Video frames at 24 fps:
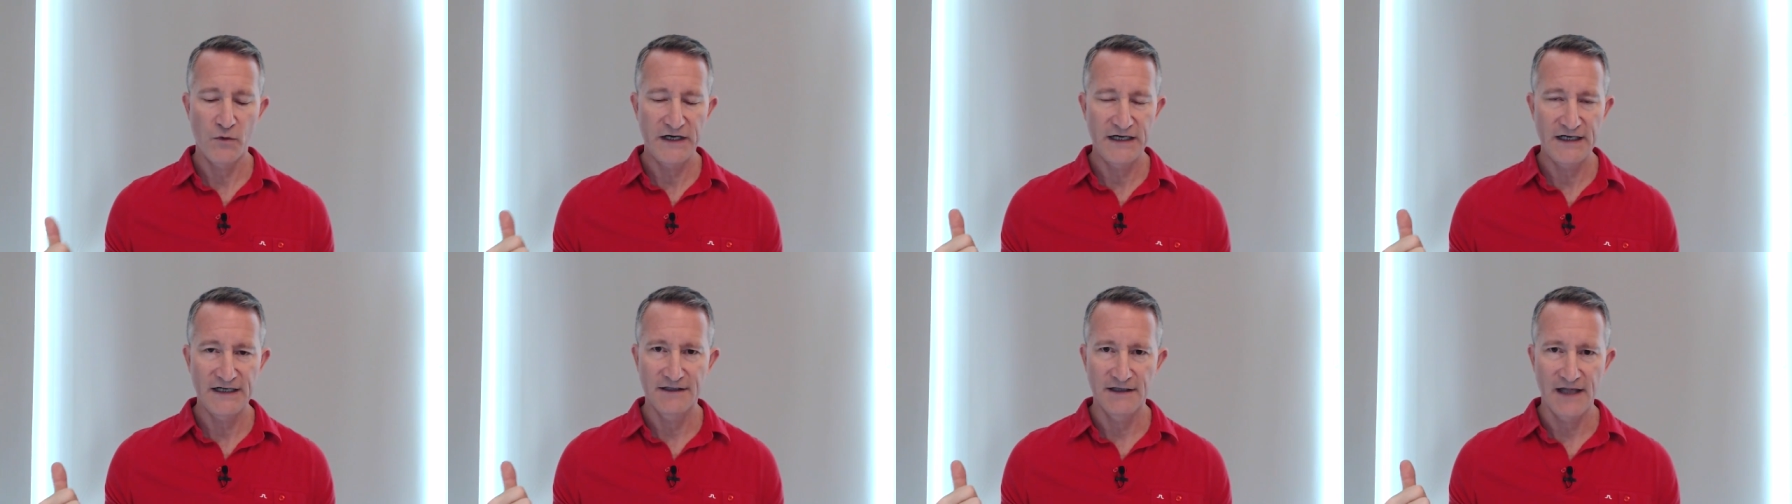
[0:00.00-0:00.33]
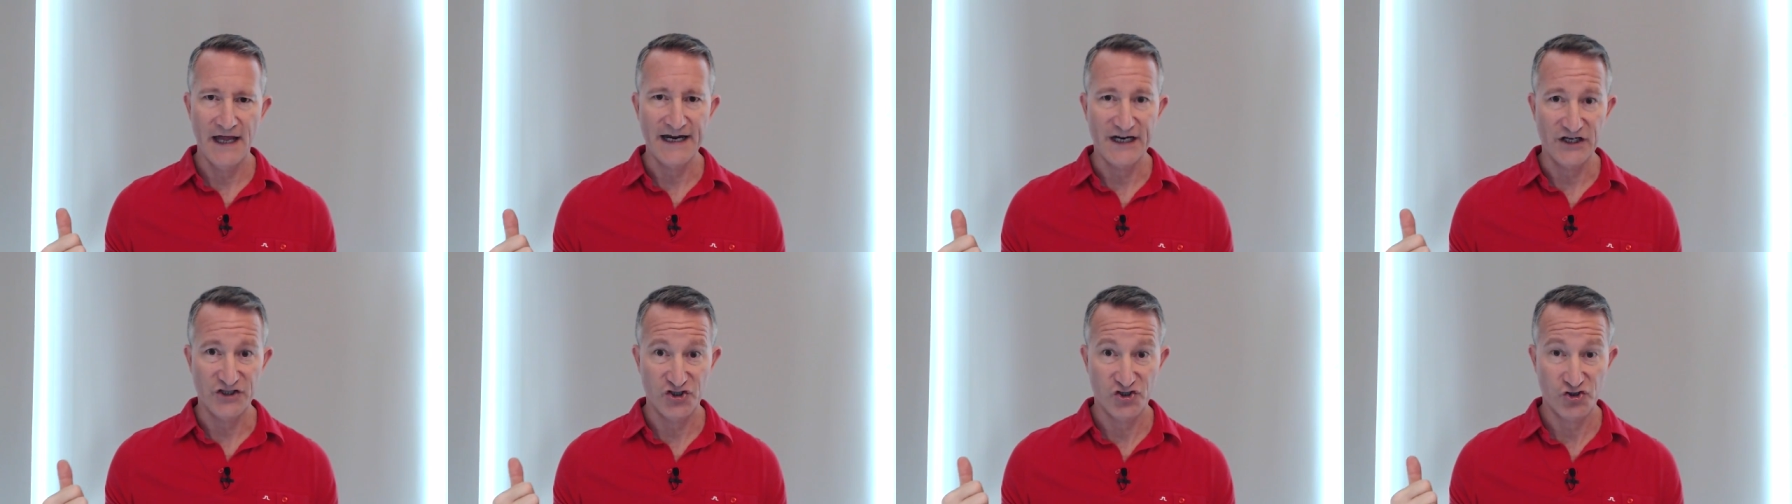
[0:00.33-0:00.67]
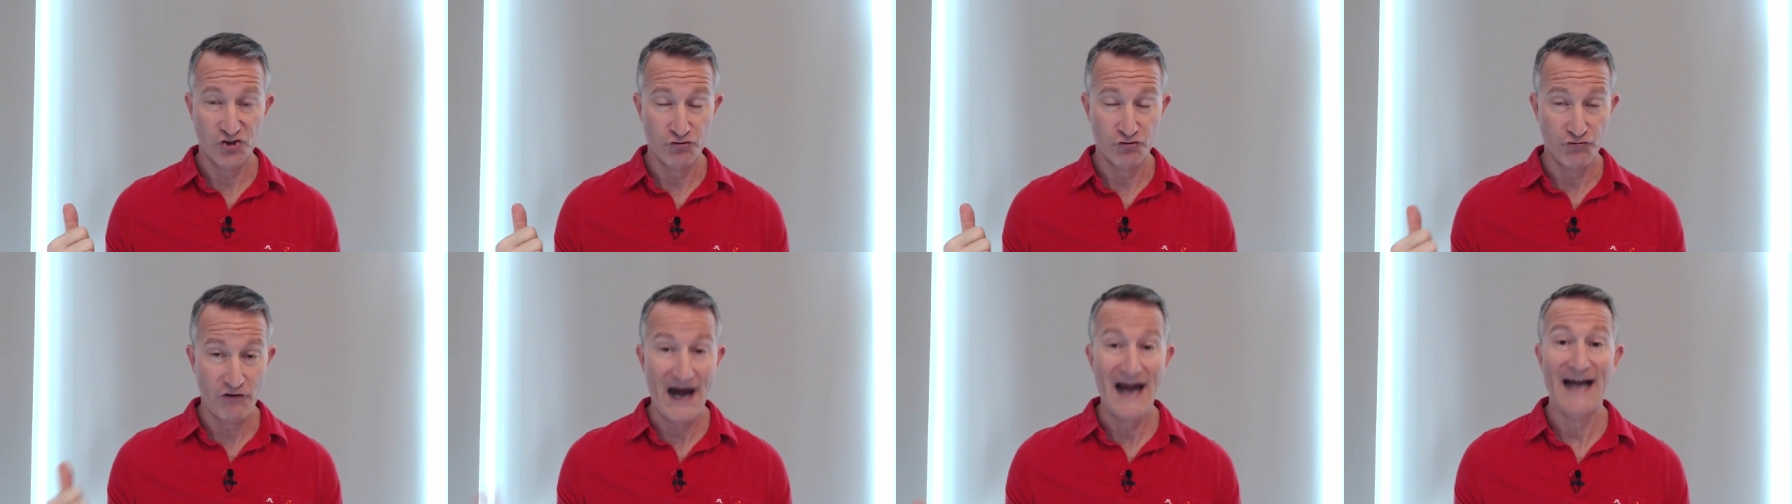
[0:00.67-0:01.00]
We need a
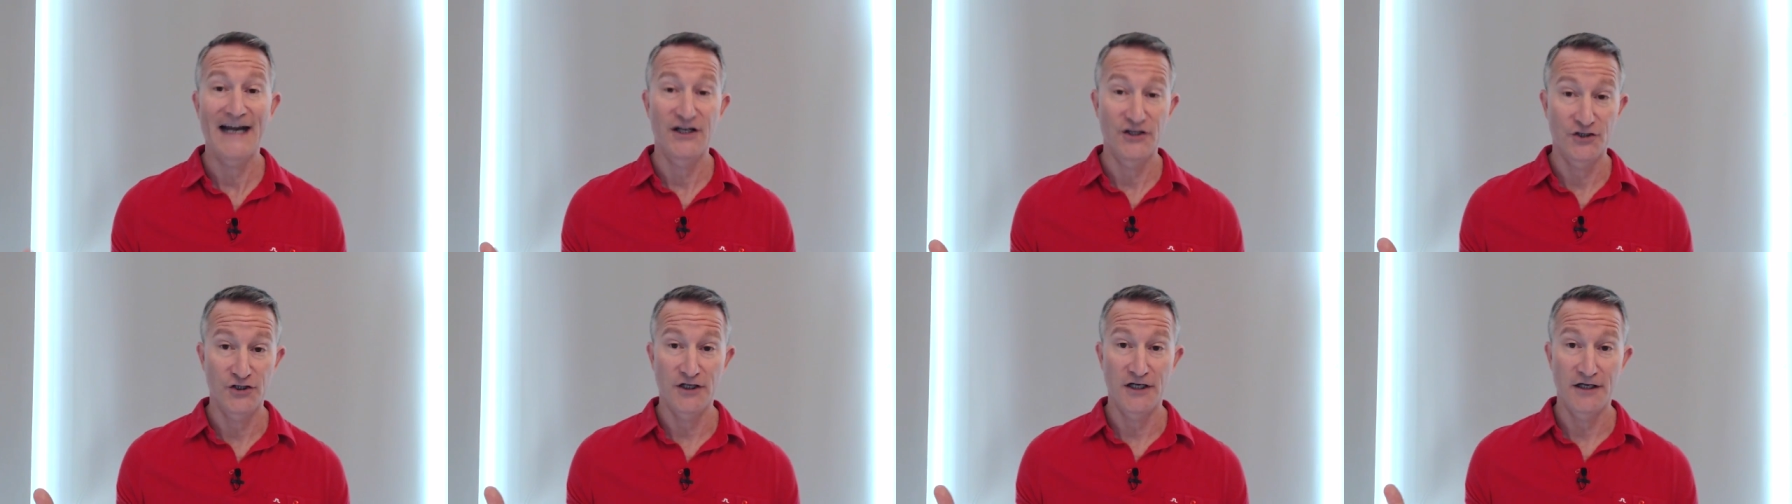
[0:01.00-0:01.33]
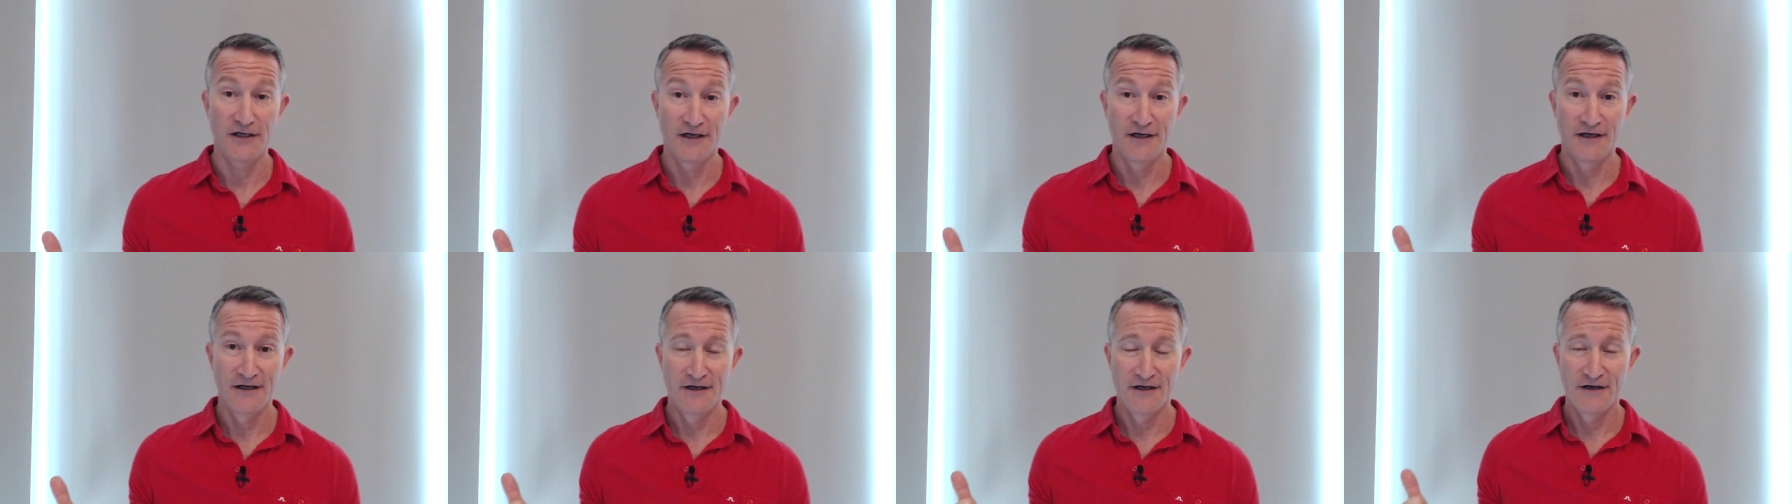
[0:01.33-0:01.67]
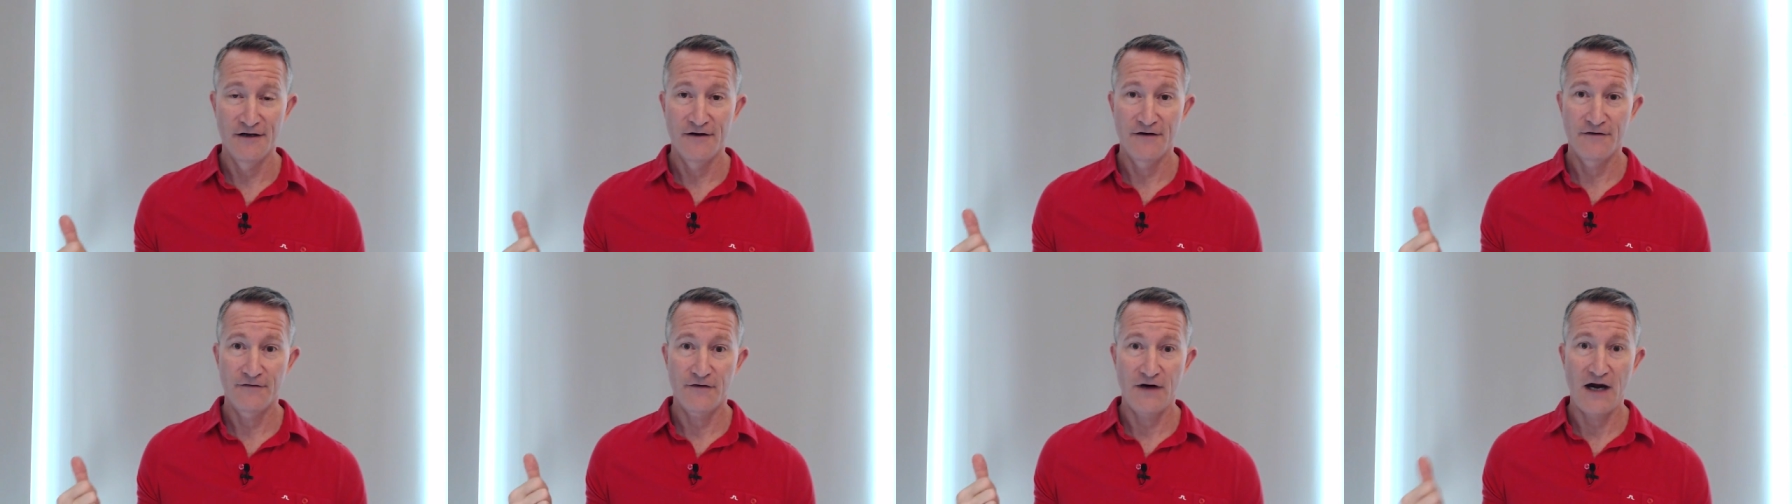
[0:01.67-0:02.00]
strategy
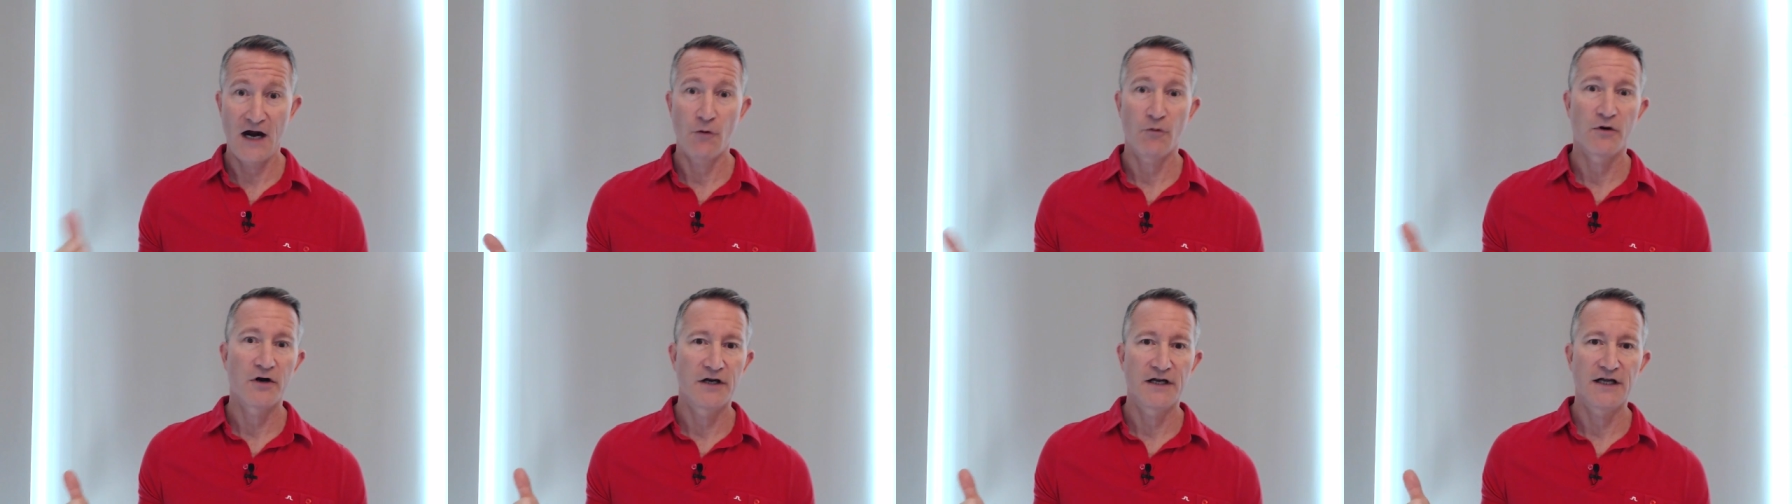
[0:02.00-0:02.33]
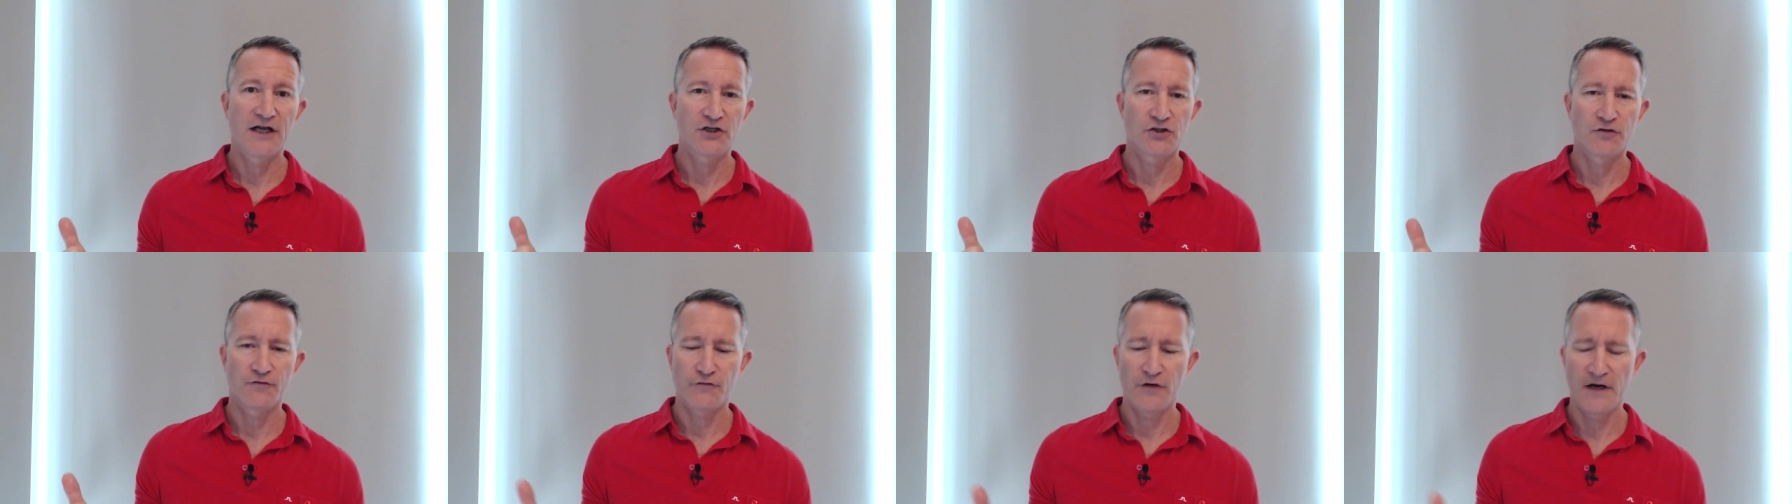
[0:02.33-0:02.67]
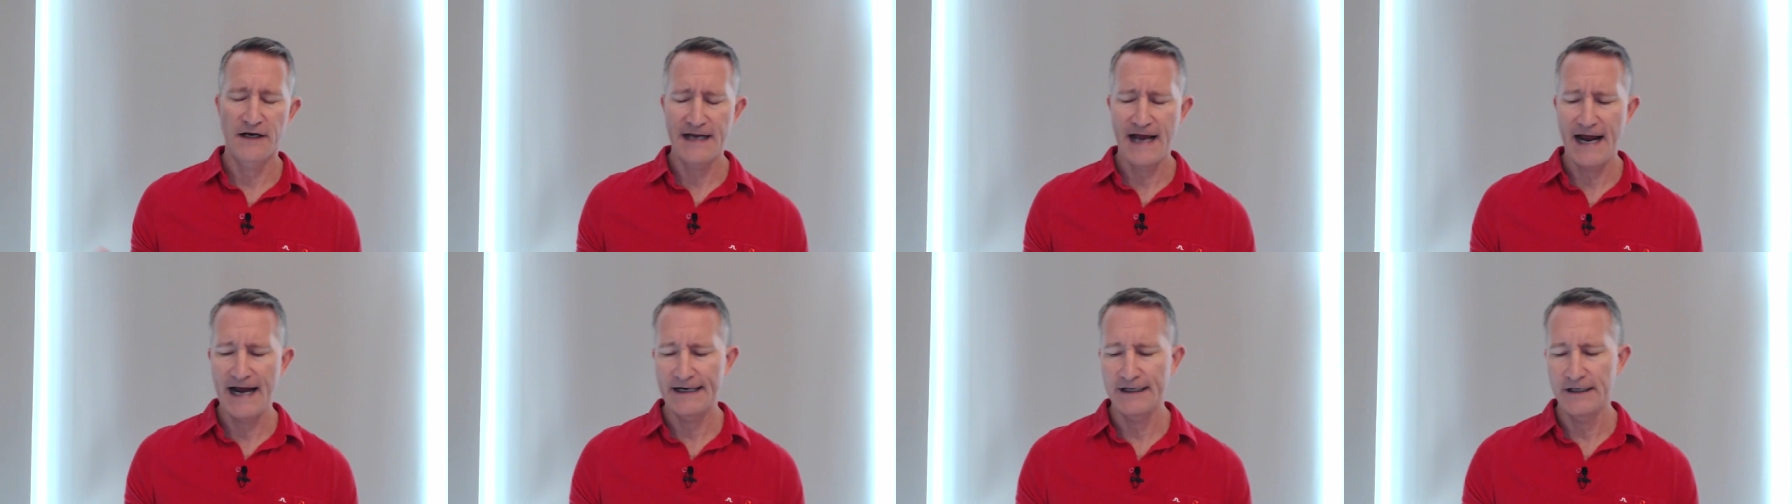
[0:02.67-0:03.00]
for how we're going to get your
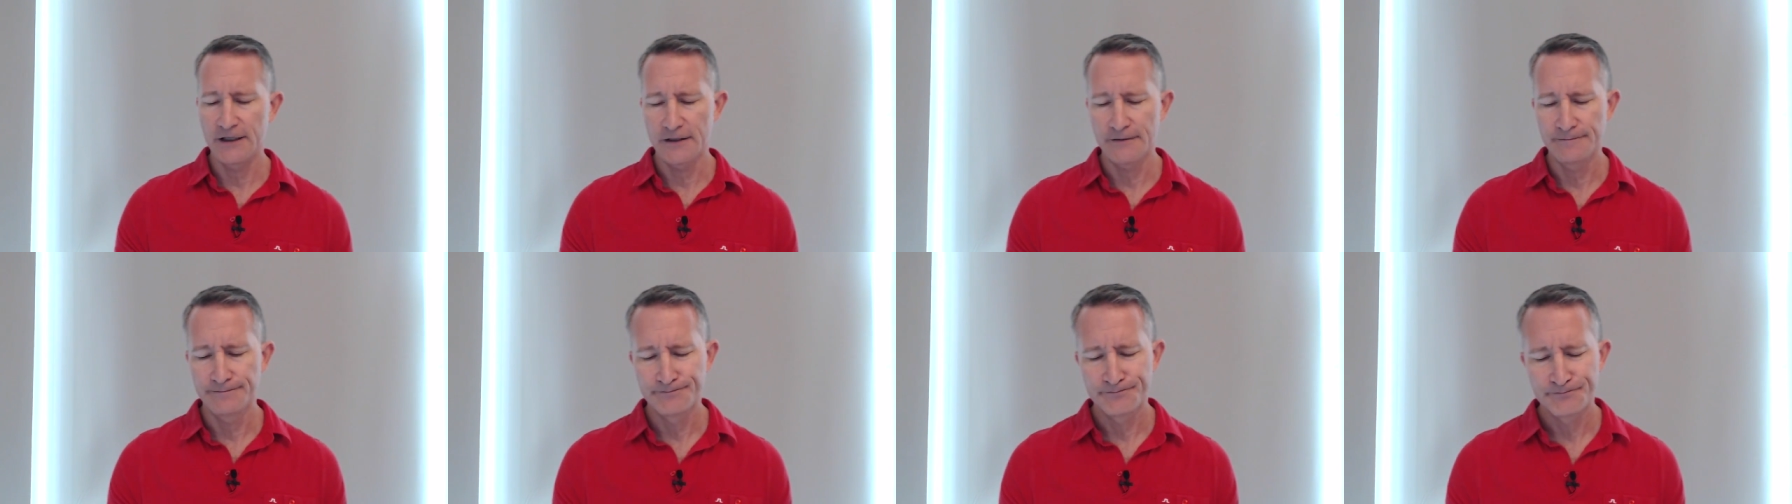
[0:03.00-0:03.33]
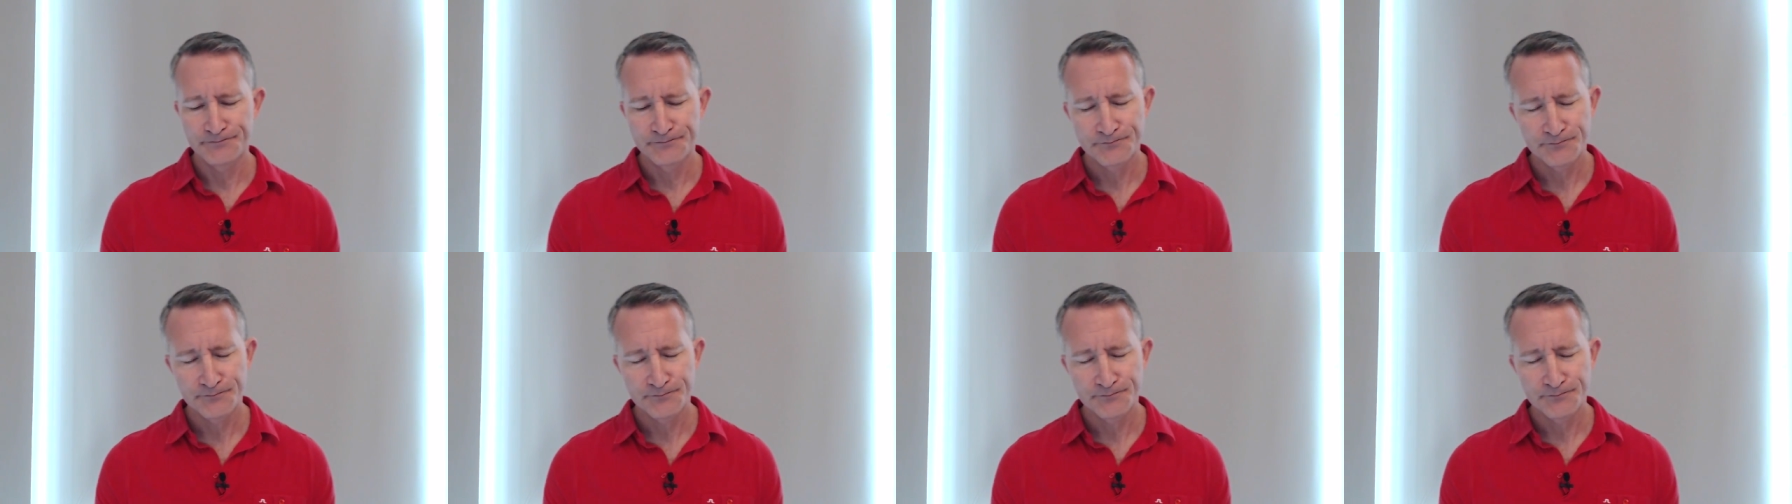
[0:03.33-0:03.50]
friend out of here.